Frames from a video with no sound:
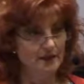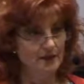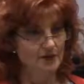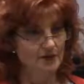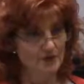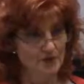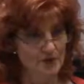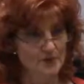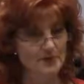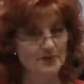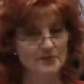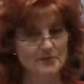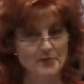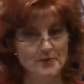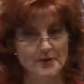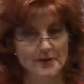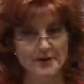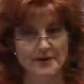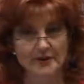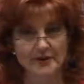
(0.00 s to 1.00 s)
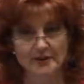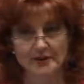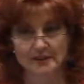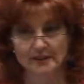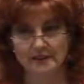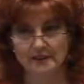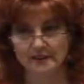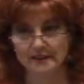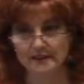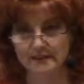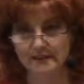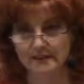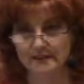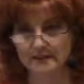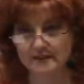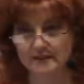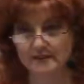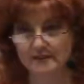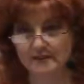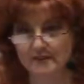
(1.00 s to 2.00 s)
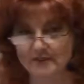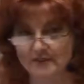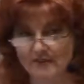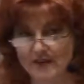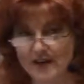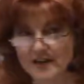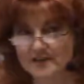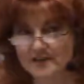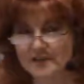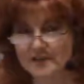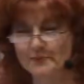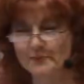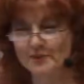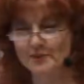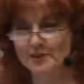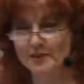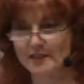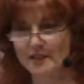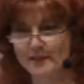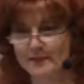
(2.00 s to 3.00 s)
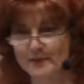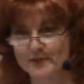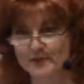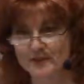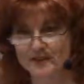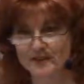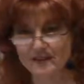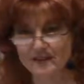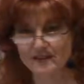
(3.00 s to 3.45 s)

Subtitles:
Affirmative prayer. 5 simple steps.